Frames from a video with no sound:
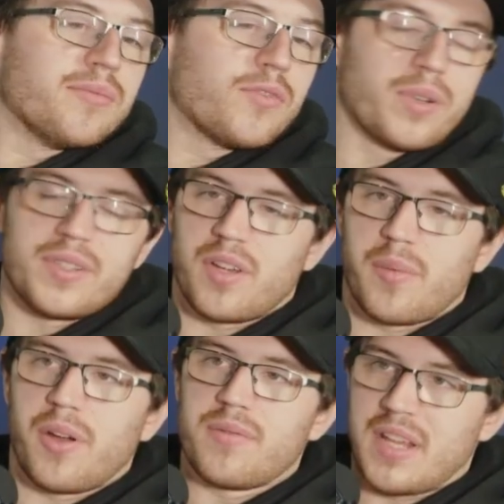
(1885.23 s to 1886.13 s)
twin
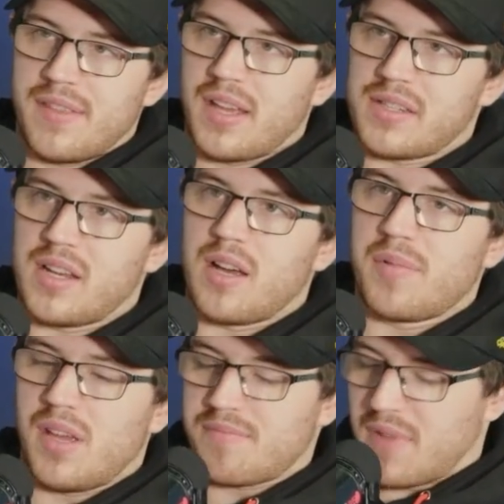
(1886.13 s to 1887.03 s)
turbo, 10,000
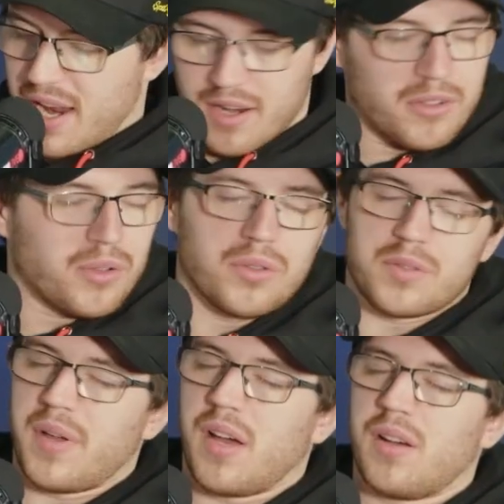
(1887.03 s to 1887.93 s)
RPM, 800
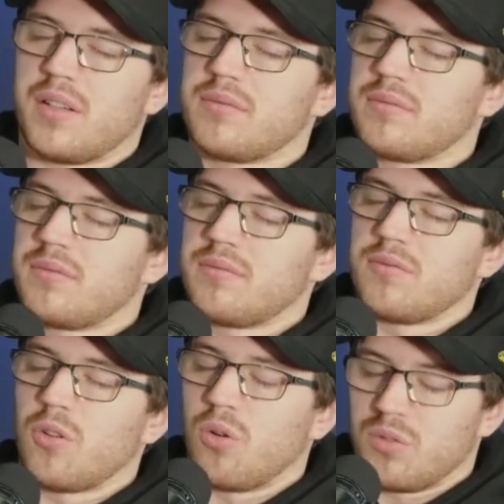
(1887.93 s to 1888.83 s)
horsepower,
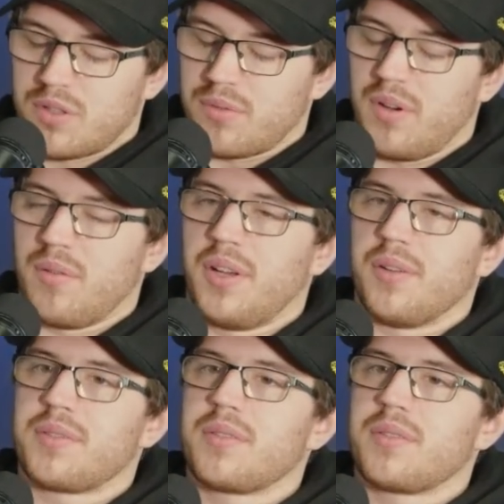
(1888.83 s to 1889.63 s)
all to the rear wheels.